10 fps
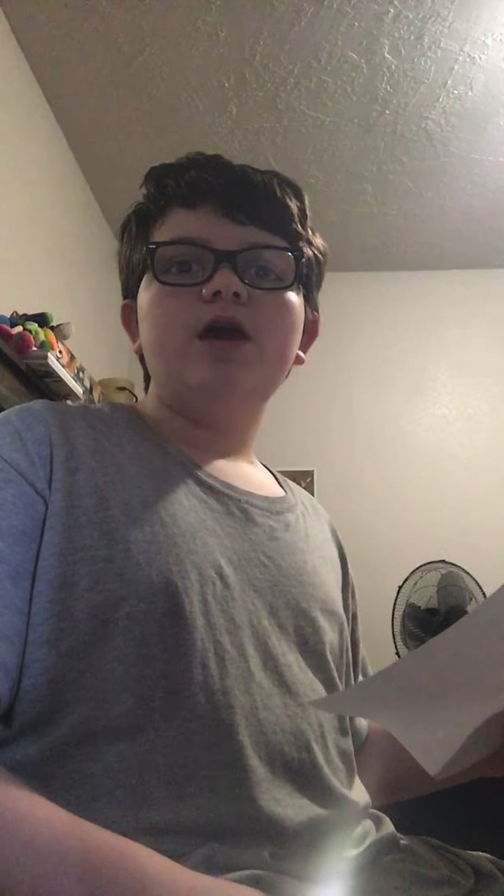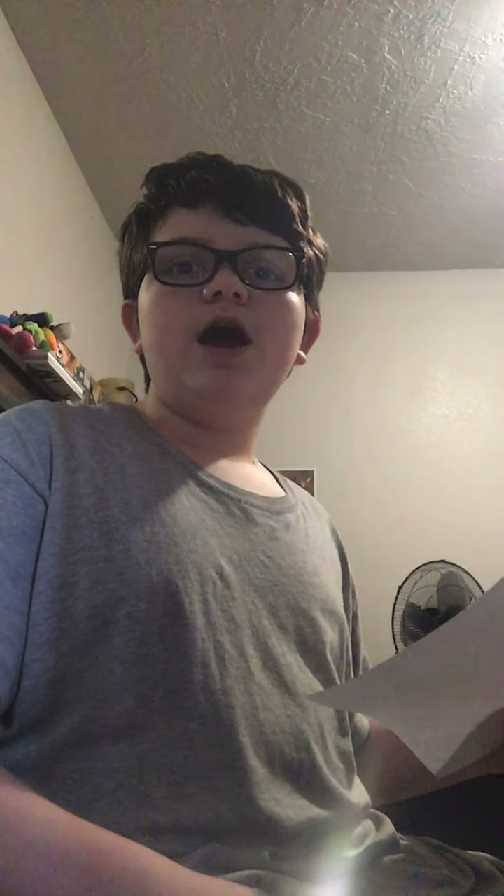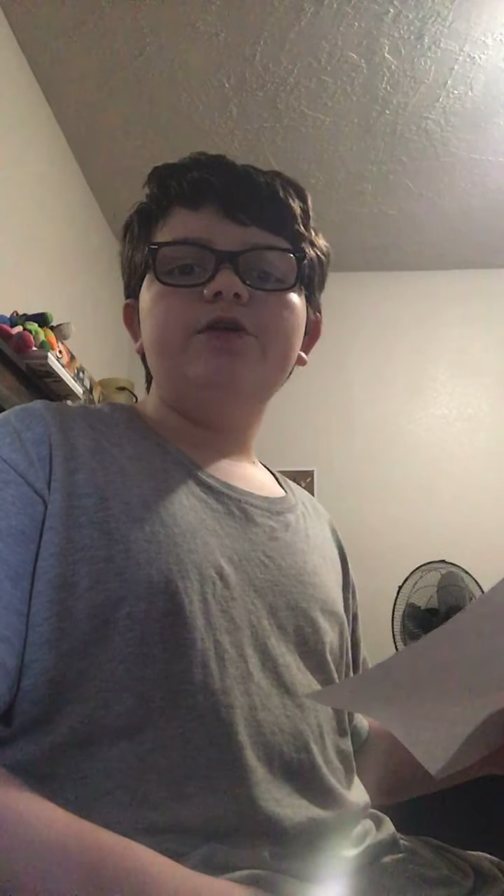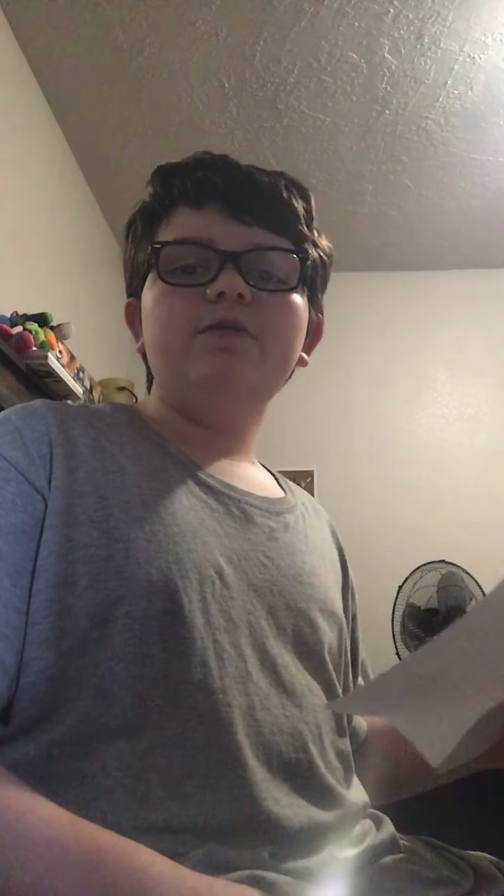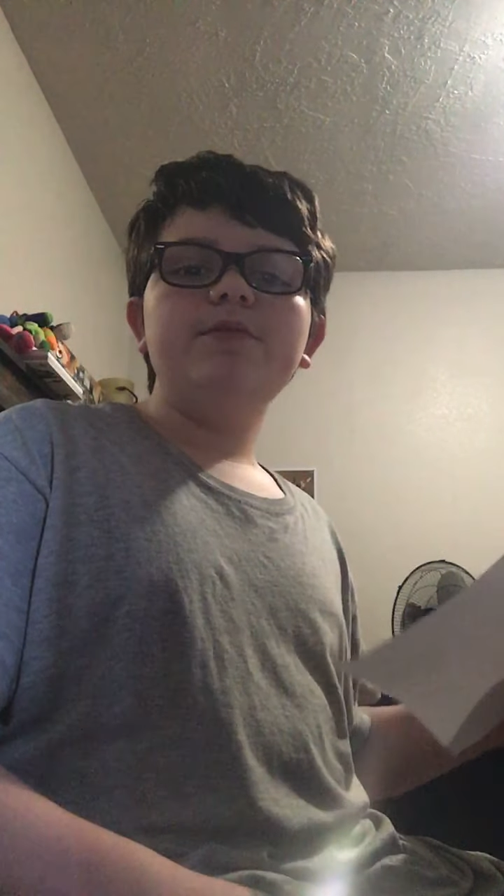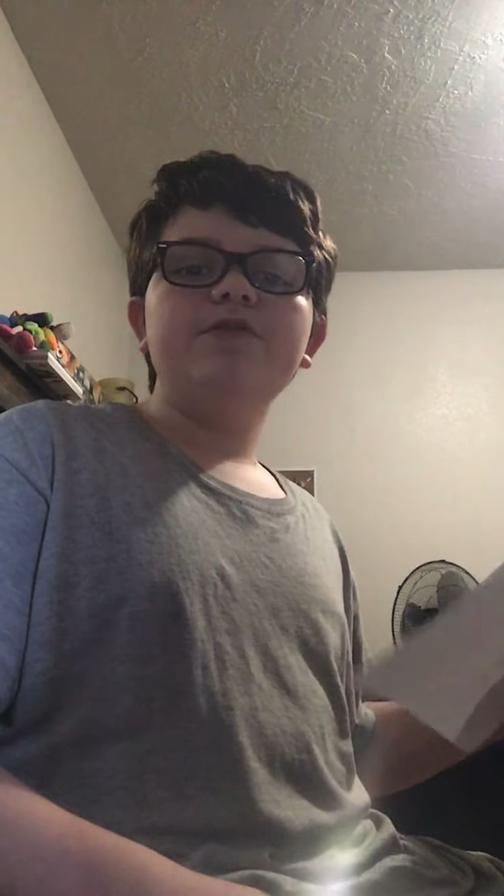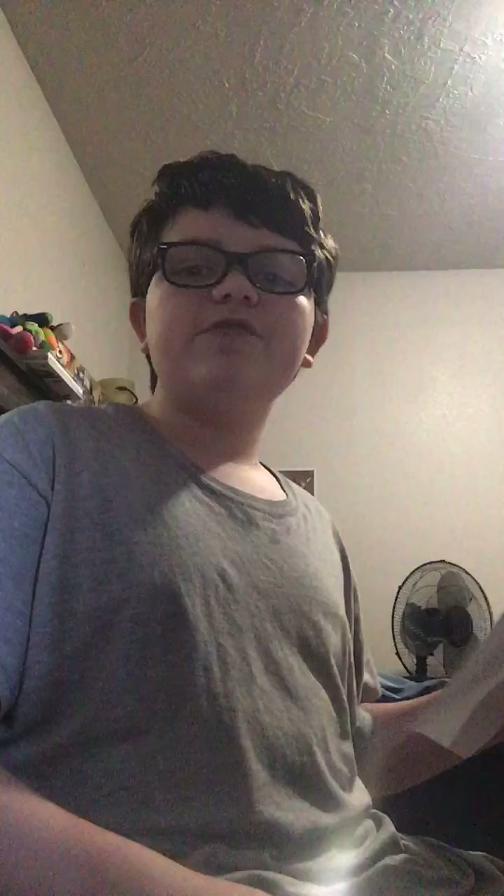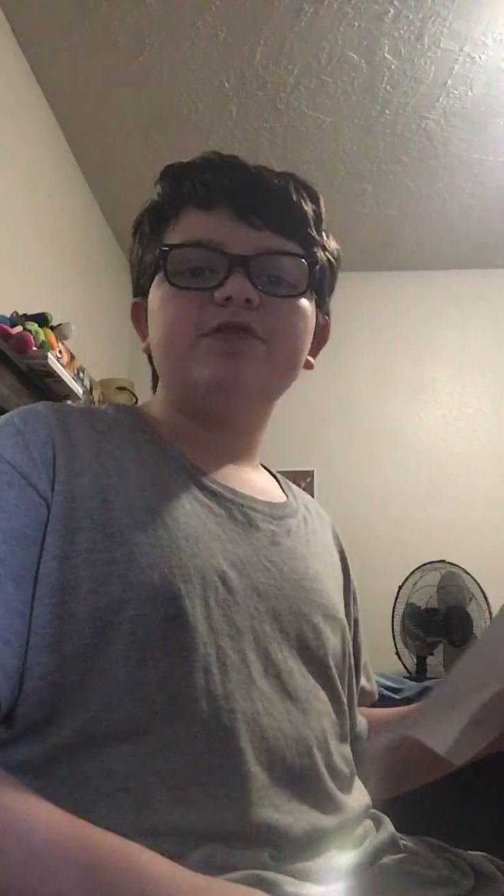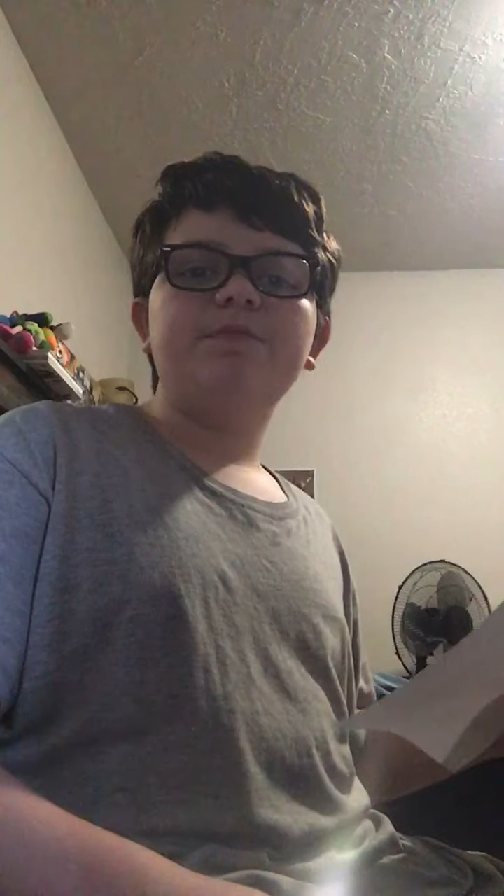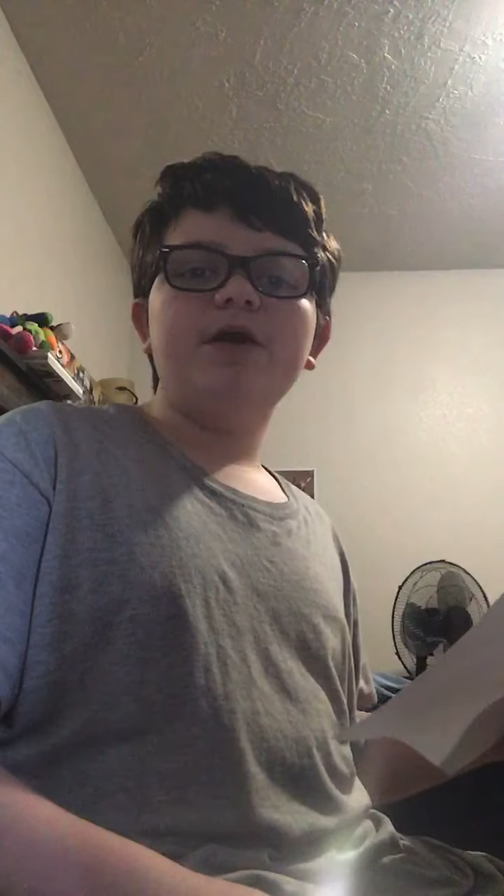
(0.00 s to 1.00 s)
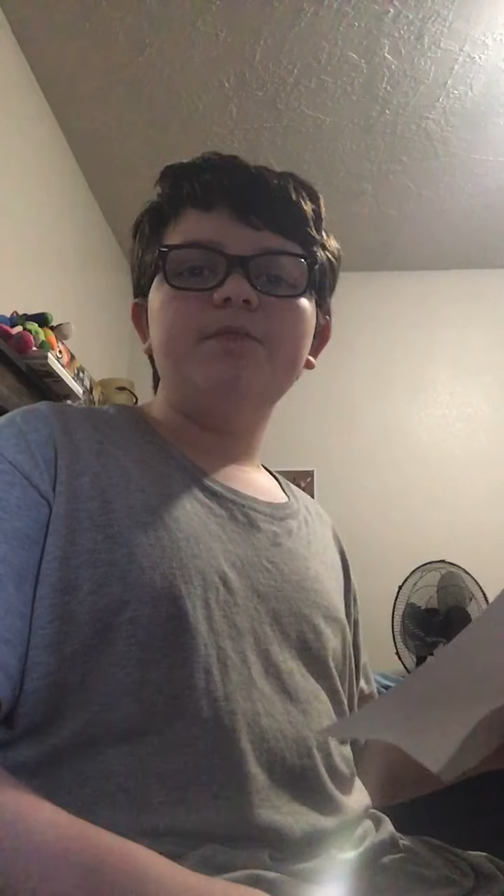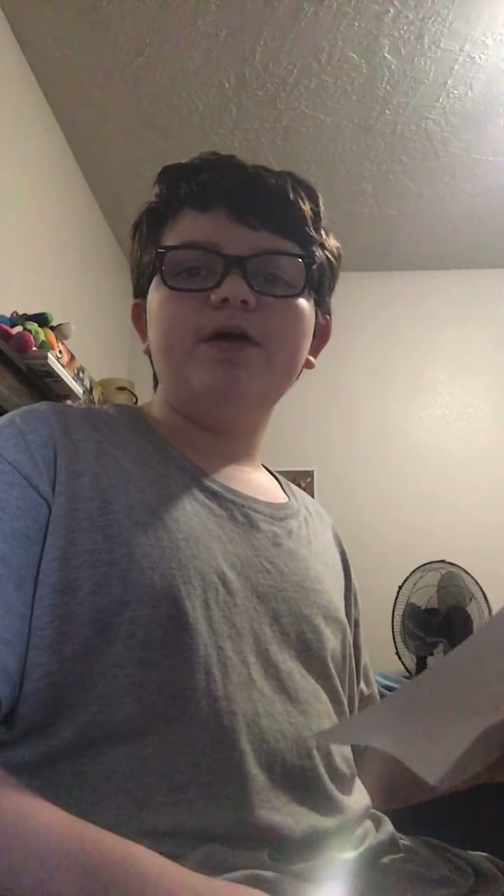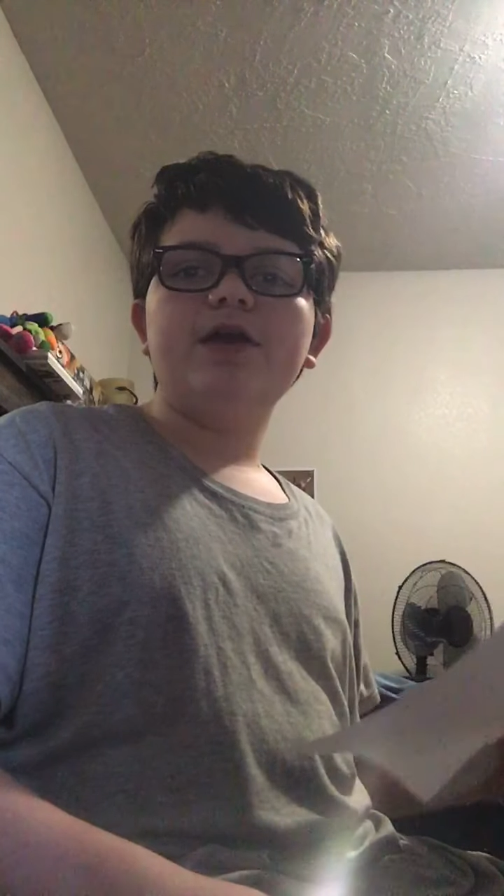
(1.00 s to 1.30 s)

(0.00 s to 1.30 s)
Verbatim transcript: I normally use it to play my